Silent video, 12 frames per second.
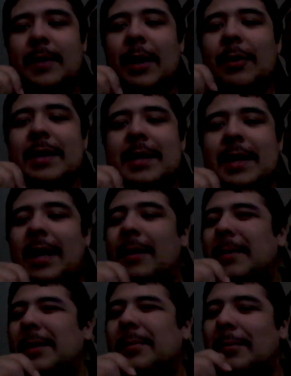I want to see
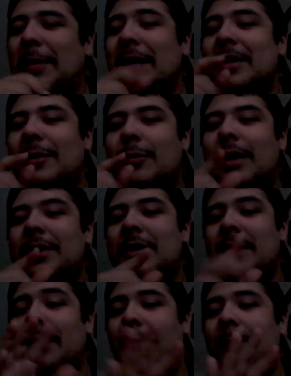how many people actually
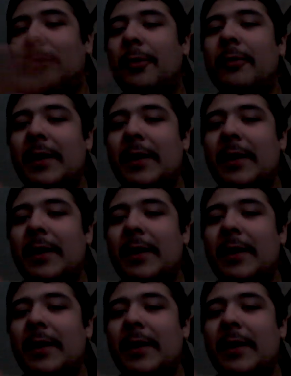watched the full